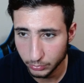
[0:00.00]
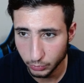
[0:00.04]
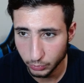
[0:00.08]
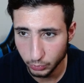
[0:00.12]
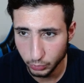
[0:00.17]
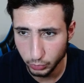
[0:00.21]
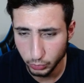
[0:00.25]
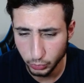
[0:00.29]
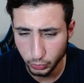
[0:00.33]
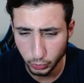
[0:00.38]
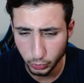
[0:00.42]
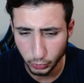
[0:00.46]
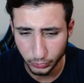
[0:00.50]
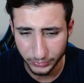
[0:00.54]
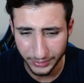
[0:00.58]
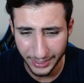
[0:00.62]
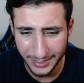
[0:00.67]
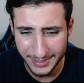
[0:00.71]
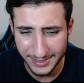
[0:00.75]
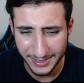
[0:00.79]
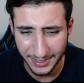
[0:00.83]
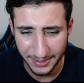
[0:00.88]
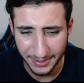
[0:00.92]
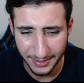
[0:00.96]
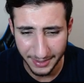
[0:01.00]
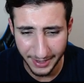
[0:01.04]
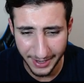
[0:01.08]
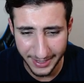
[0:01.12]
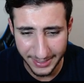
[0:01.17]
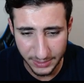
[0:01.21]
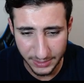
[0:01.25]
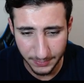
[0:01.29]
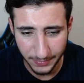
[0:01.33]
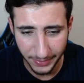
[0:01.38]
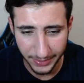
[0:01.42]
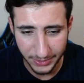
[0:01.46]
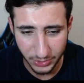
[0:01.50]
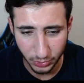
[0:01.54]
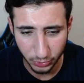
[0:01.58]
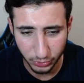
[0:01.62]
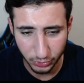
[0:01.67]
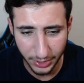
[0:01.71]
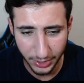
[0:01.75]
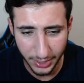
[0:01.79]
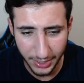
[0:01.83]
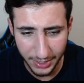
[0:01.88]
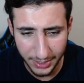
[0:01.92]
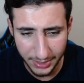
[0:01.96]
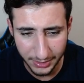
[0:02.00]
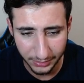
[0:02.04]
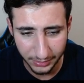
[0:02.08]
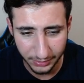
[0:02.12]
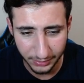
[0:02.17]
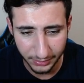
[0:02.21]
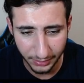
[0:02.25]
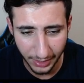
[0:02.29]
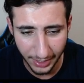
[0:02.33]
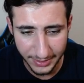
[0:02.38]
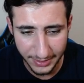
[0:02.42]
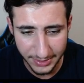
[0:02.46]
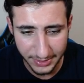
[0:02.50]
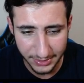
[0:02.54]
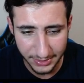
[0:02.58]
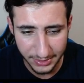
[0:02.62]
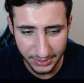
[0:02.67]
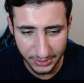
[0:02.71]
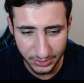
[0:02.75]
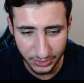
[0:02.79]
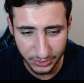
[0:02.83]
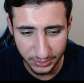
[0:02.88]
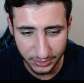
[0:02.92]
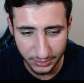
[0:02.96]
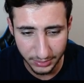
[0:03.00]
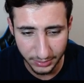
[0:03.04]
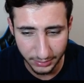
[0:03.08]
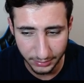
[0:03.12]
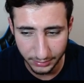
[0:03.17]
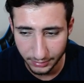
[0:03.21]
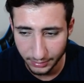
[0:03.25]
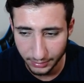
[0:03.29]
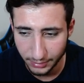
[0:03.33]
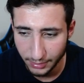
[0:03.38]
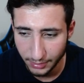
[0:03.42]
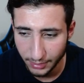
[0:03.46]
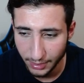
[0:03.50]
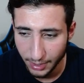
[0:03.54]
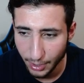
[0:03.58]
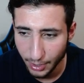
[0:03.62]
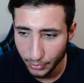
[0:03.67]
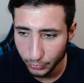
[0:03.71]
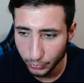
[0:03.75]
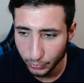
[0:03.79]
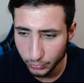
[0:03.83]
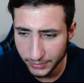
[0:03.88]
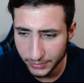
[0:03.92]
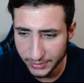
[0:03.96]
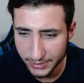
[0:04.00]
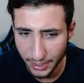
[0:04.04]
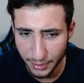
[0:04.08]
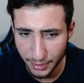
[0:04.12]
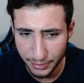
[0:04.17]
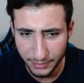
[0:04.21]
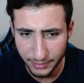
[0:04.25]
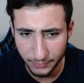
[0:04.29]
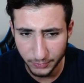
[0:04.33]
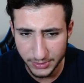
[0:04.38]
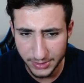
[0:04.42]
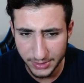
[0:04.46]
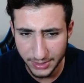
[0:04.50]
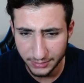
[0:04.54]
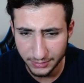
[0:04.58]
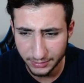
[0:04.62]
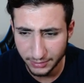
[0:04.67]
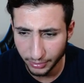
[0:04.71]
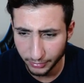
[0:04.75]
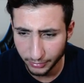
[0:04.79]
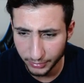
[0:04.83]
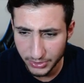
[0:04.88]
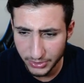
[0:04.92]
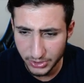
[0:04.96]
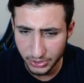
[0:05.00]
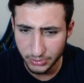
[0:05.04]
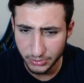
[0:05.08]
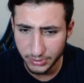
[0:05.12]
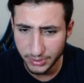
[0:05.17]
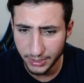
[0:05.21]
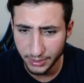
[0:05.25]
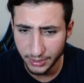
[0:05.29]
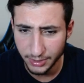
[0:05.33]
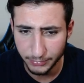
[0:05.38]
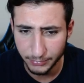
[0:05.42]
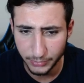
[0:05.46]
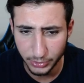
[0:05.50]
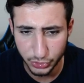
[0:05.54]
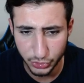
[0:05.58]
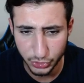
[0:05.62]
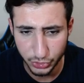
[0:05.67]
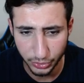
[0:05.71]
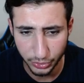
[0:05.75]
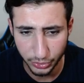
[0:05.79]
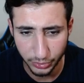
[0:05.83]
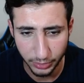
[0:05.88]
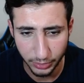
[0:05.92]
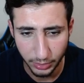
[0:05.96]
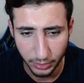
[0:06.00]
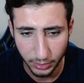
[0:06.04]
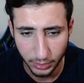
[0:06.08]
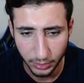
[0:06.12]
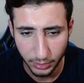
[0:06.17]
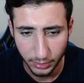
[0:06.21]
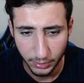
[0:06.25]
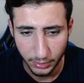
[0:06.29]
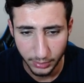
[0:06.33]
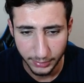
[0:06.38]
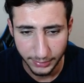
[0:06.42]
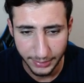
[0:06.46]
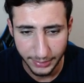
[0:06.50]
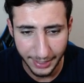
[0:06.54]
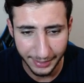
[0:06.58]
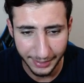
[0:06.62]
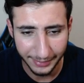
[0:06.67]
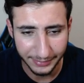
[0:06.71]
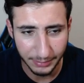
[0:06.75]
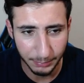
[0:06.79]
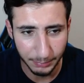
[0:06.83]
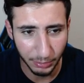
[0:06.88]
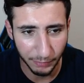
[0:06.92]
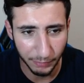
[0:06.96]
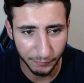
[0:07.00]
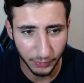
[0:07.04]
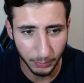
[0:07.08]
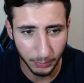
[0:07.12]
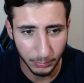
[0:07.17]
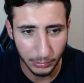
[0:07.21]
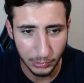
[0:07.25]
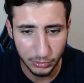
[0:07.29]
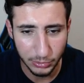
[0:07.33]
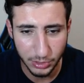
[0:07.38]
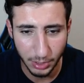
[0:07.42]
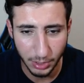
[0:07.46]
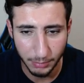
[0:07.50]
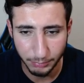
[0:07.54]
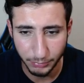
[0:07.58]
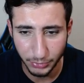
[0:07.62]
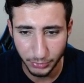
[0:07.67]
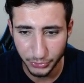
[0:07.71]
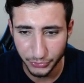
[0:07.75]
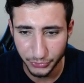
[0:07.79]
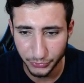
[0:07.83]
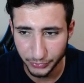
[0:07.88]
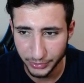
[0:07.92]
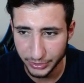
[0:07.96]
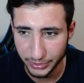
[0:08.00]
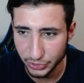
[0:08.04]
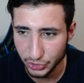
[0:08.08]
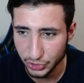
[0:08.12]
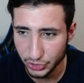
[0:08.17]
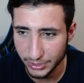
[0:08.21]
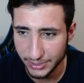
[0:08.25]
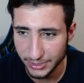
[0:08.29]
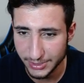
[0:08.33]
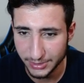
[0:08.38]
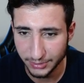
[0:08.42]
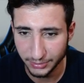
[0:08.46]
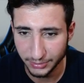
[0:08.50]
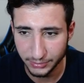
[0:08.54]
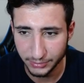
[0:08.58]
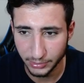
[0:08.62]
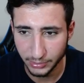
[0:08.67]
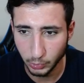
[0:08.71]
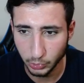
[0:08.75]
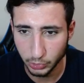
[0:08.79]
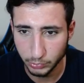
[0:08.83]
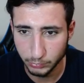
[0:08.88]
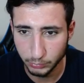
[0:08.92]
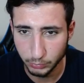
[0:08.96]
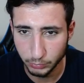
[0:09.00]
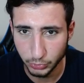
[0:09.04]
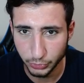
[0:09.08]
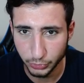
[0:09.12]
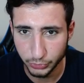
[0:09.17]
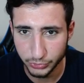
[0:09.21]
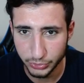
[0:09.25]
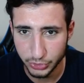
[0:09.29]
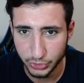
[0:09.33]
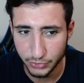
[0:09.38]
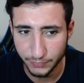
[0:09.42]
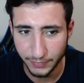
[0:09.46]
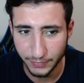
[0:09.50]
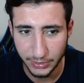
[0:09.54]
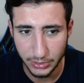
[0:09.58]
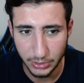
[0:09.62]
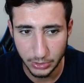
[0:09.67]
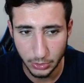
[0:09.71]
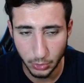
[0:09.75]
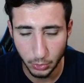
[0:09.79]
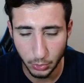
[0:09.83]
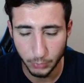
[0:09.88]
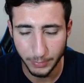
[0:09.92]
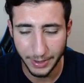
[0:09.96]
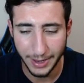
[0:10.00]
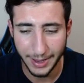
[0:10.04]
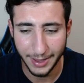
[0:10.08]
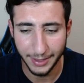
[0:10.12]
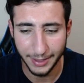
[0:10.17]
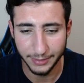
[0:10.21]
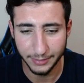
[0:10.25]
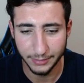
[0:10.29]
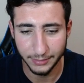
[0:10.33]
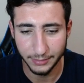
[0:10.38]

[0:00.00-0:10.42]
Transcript: Ooh, that's a nice pass. Okay, I see. Who was that? I think, was that Carrasco again? I'm not sure. Getting the ball from Luka Modric. He's not the old Modric we know, man.